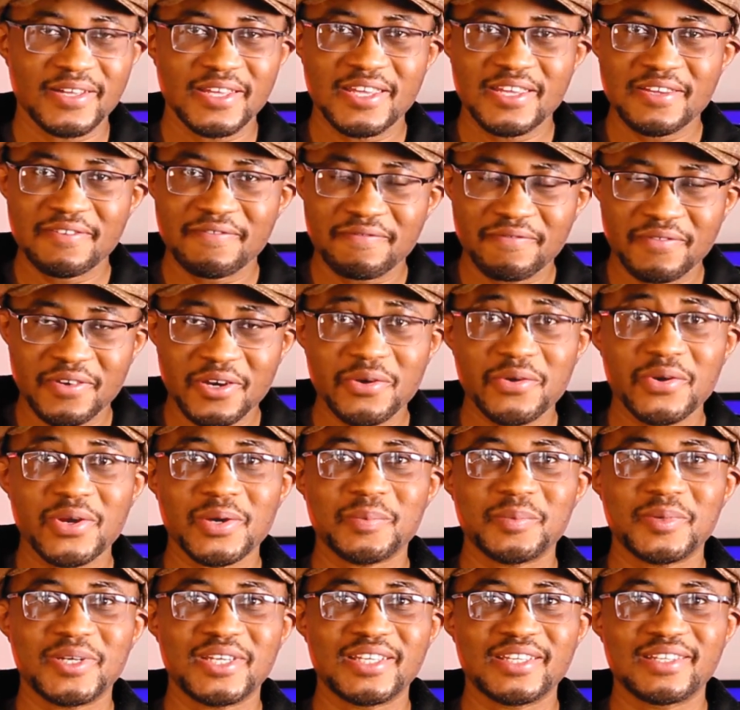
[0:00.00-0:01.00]

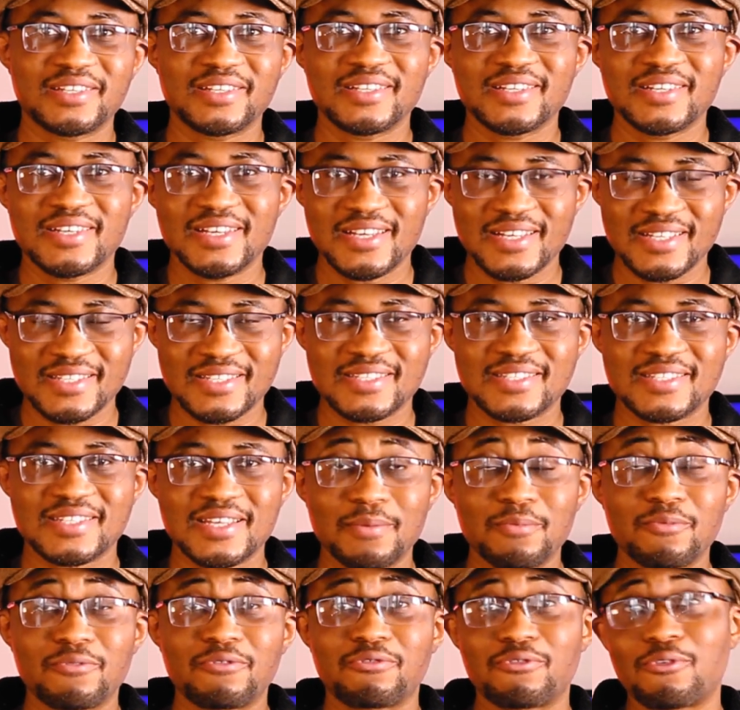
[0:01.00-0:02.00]
invariably is
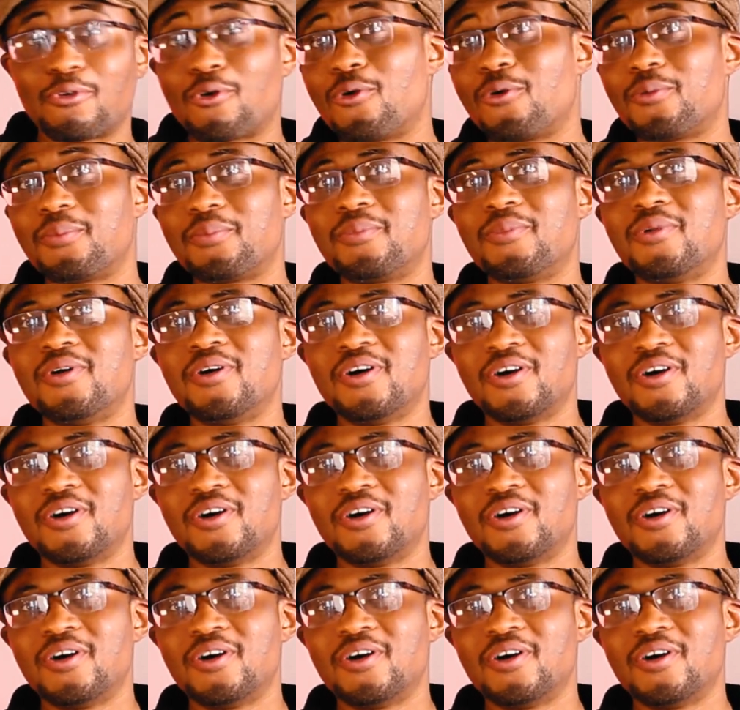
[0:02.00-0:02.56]
some form